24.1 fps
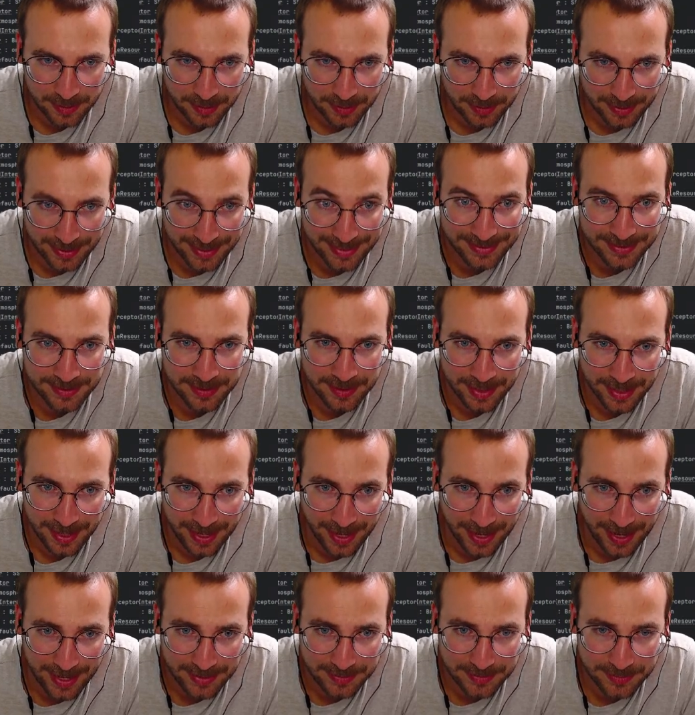it
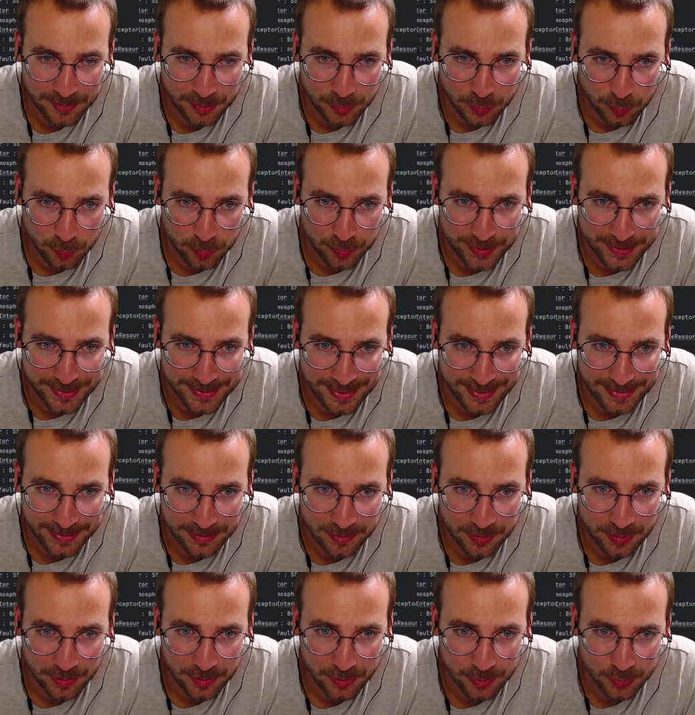has to present
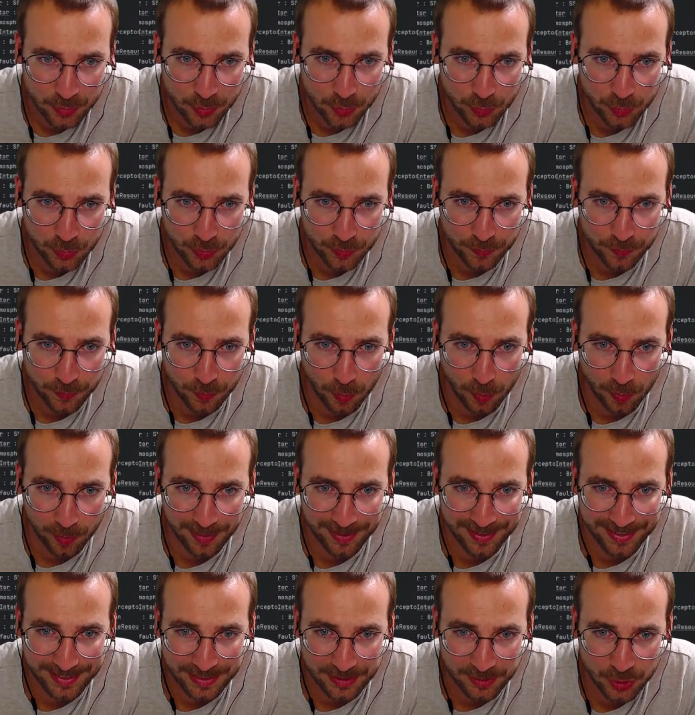2 to 4
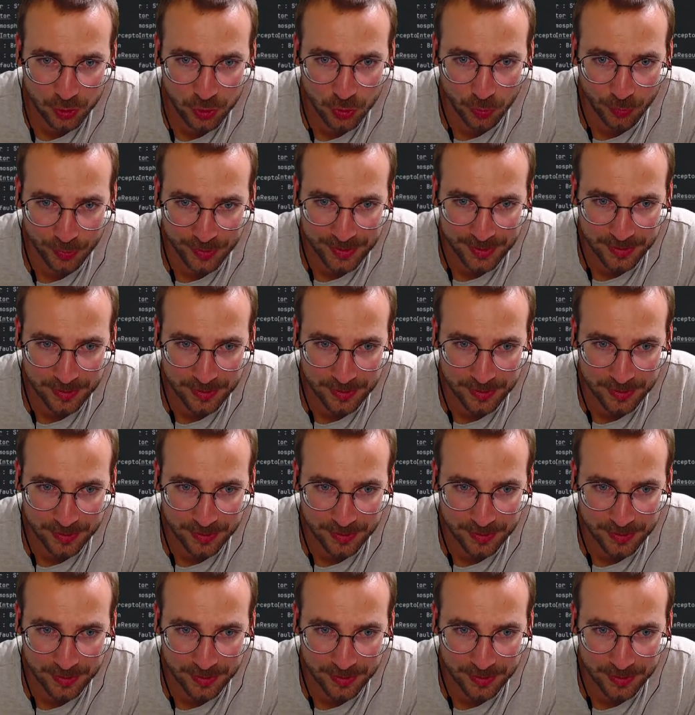clear choices